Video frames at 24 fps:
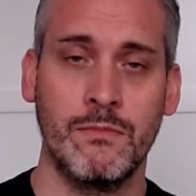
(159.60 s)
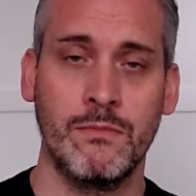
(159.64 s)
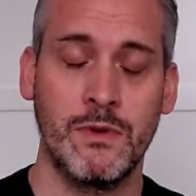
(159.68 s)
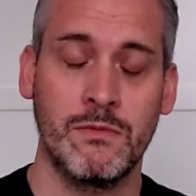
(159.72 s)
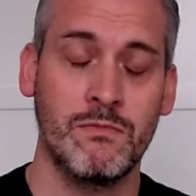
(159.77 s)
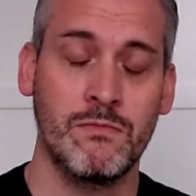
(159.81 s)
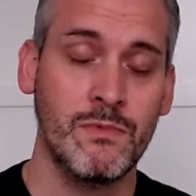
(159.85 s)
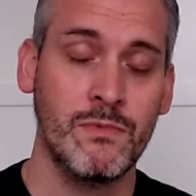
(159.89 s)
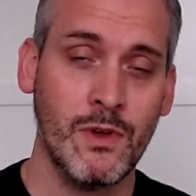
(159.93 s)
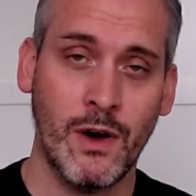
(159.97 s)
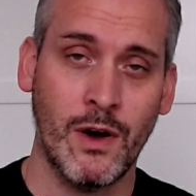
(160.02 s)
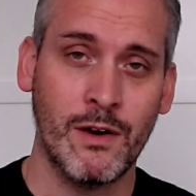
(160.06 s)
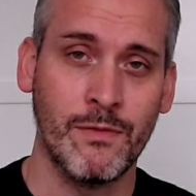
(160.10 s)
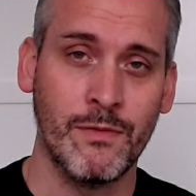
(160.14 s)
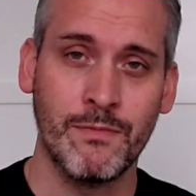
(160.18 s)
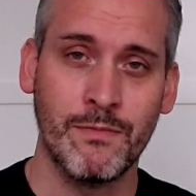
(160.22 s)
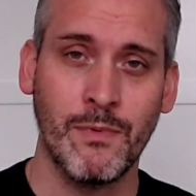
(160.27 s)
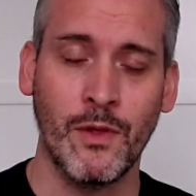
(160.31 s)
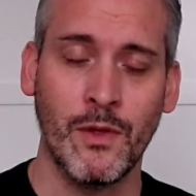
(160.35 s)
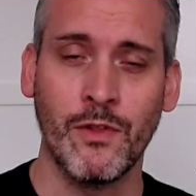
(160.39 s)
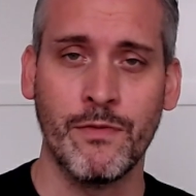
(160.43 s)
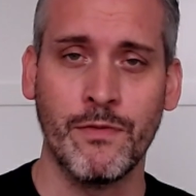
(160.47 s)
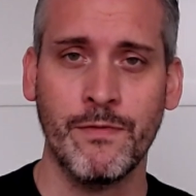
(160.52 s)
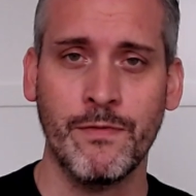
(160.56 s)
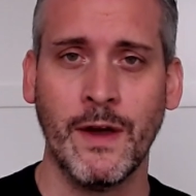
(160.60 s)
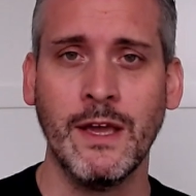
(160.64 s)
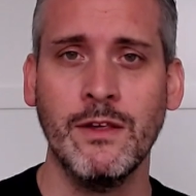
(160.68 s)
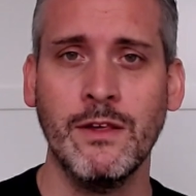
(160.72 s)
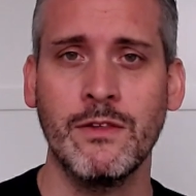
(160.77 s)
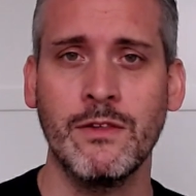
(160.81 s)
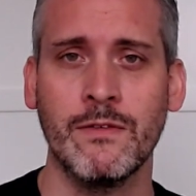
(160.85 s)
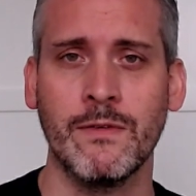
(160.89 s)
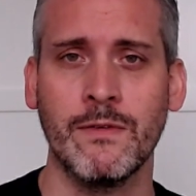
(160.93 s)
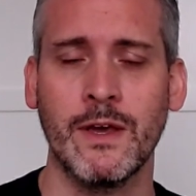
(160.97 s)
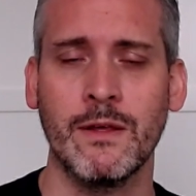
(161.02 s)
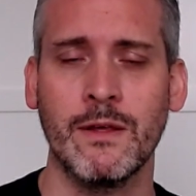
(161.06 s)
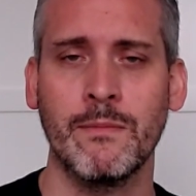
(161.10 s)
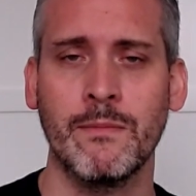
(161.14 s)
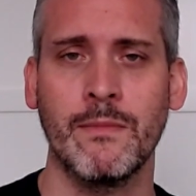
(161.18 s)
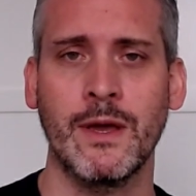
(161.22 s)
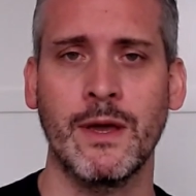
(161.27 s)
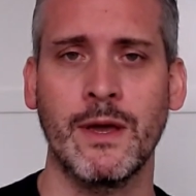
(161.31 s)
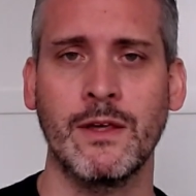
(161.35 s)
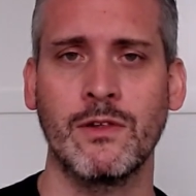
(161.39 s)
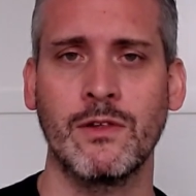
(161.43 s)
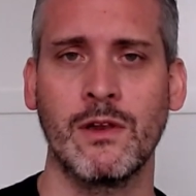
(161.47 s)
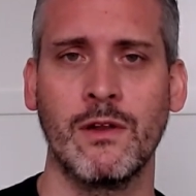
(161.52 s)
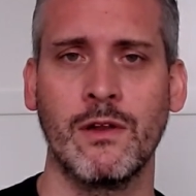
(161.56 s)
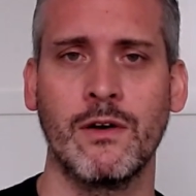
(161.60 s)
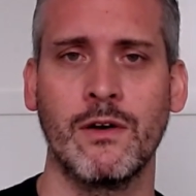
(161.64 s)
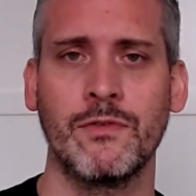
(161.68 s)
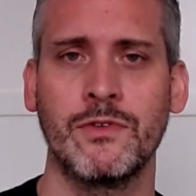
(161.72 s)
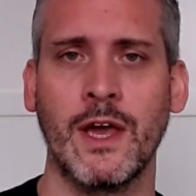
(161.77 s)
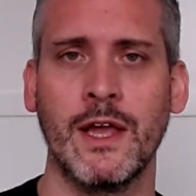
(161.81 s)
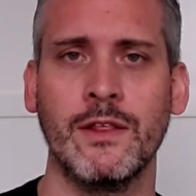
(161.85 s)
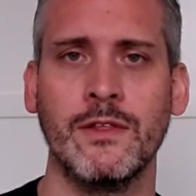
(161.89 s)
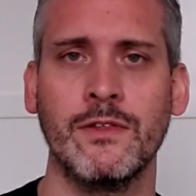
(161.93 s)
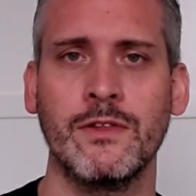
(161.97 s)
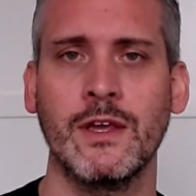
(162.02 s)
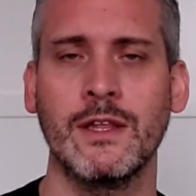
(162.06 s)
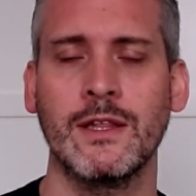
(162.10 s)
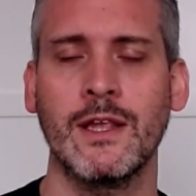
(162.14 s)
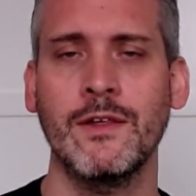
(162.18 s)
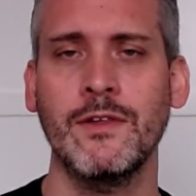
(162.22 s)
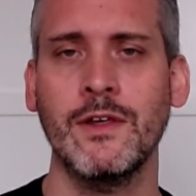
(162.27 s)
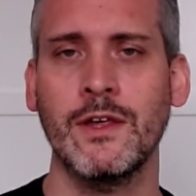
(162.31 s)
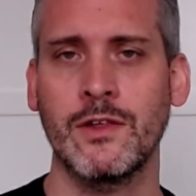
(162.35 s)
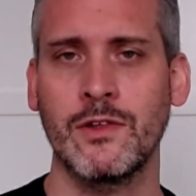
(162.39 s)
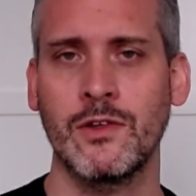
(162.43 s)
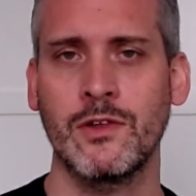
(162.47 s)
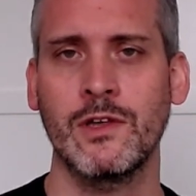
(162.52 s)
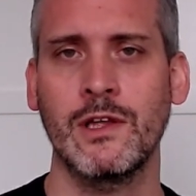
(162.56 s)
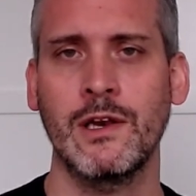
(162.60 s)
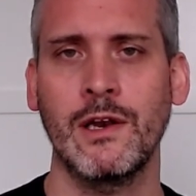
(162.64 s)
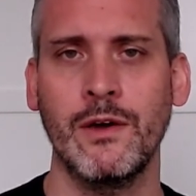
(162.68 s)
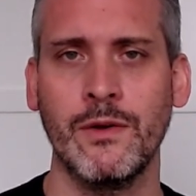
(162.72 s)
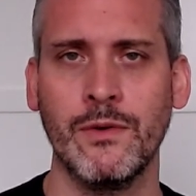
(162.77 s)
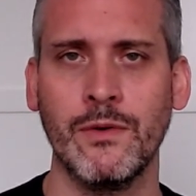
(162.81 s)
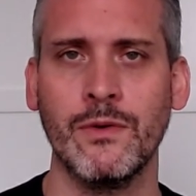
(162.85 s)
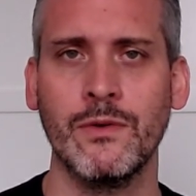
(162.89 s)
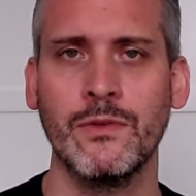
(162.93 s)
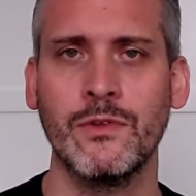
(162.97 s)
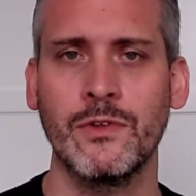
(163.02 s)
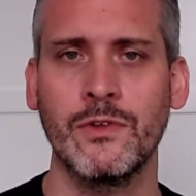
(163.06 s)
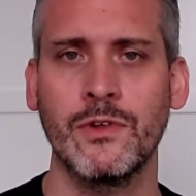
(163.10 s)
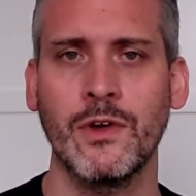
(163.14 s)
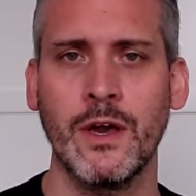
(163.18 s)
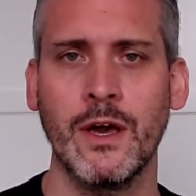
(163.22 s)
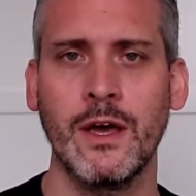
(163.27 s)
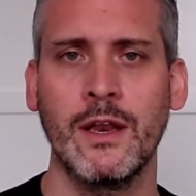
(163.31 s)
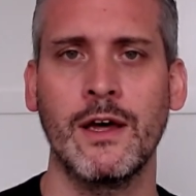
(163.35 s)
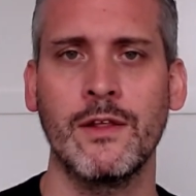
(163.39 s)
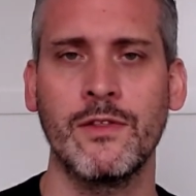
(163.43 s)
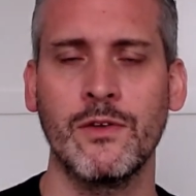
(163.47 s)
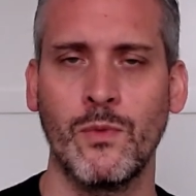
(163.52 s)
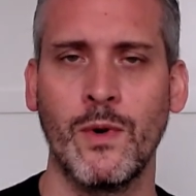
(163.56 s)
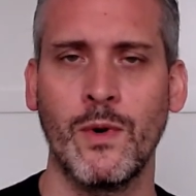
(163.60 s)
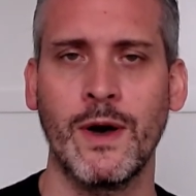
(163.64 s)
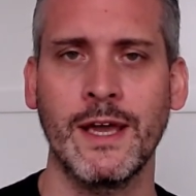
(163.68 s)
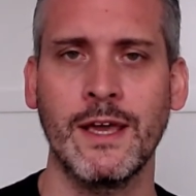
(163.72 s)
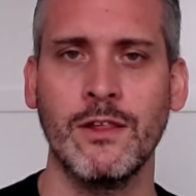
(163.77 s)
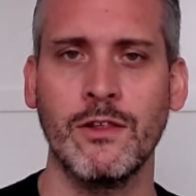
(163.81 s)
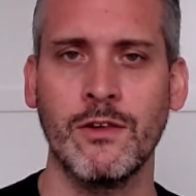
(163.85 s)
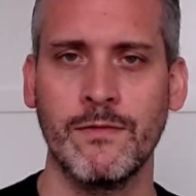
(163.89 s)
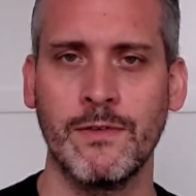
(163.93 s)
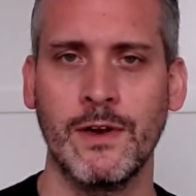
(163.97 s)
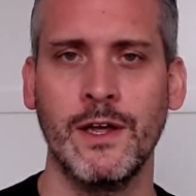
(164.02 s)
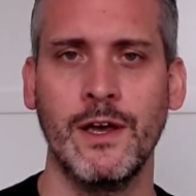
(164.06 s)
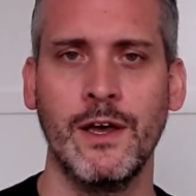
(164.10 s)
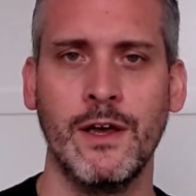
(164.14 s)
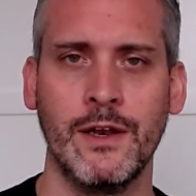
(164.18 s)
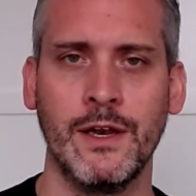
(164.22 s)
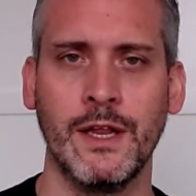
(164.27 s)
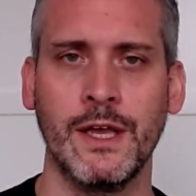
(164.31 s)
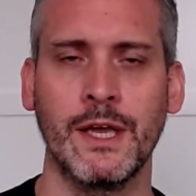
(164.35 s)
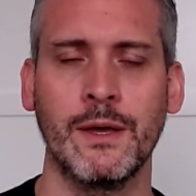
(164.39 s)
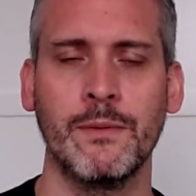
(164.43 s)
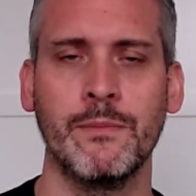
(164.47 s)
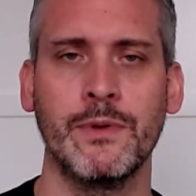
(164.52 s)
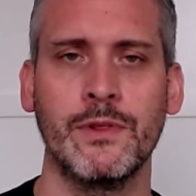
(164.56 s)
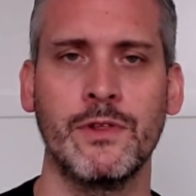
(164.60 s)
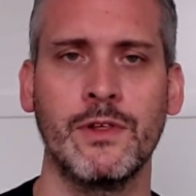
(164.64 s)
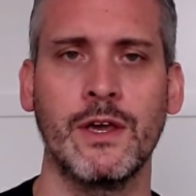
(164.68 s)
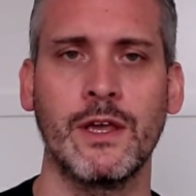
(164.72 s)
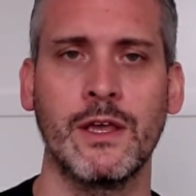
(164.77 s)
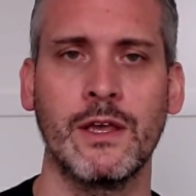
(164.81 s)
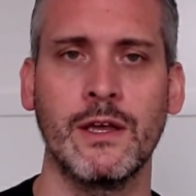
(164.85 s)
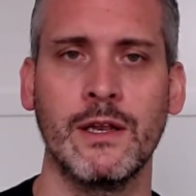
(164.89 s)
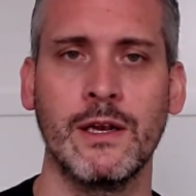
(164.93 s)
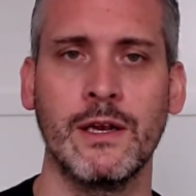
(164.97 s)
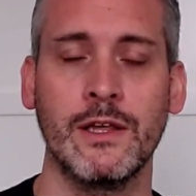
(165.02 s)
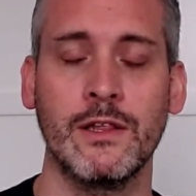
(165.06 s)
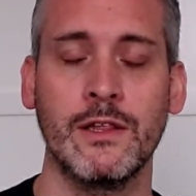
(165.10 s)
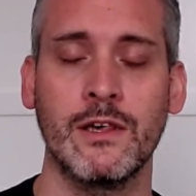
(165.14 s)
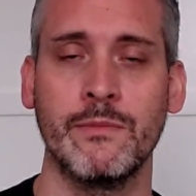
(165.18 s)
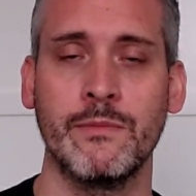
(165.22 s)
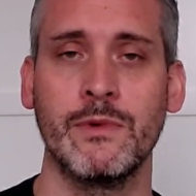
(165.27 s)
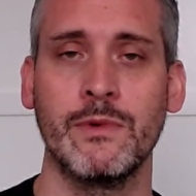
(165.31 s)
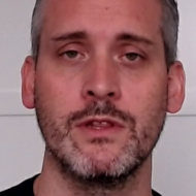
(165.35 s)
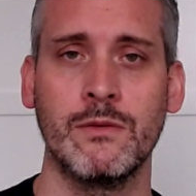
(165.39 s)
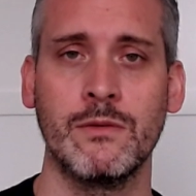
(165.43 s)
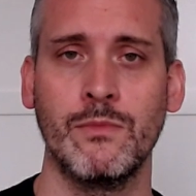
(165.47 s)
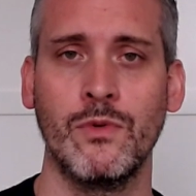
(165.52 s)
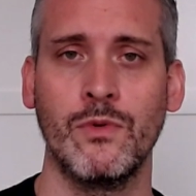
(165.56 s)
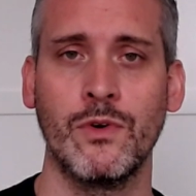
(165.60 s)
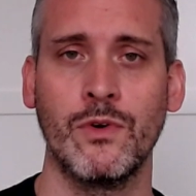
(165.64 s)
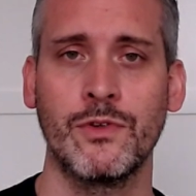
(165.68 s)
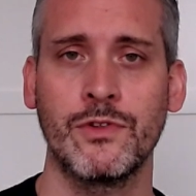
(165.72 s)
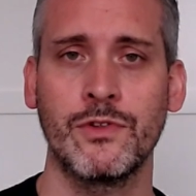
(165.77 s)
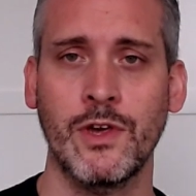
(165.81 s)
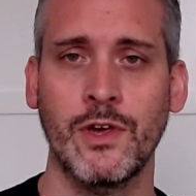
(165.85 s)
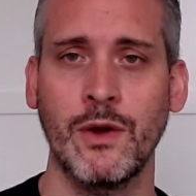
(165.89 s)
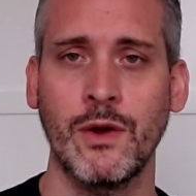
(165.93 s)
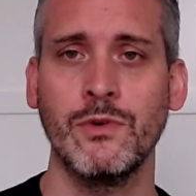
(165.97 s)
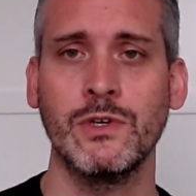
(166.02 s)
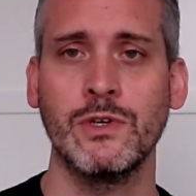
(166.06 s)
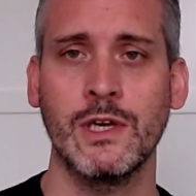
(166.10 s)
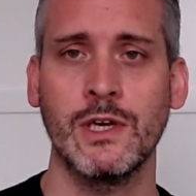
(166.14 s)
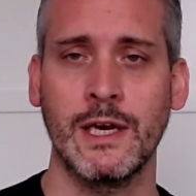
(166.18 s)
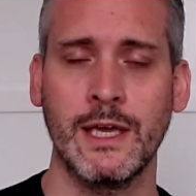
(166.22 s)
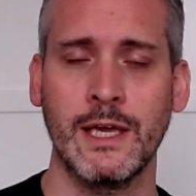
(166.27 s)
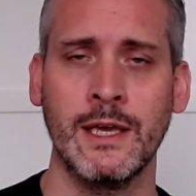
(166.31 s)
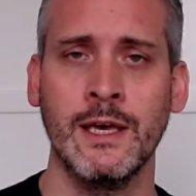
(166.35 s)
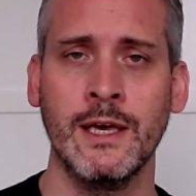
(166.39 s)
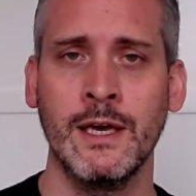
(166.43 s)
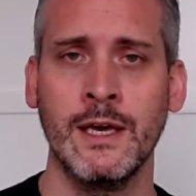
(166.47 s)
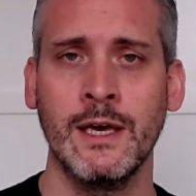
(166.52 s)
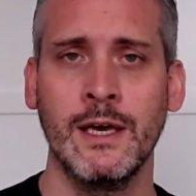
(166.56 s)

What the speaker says: kind of on the face of it makes a lot of sense, it does exclude certain other ways of learning, and particularly some of the more socially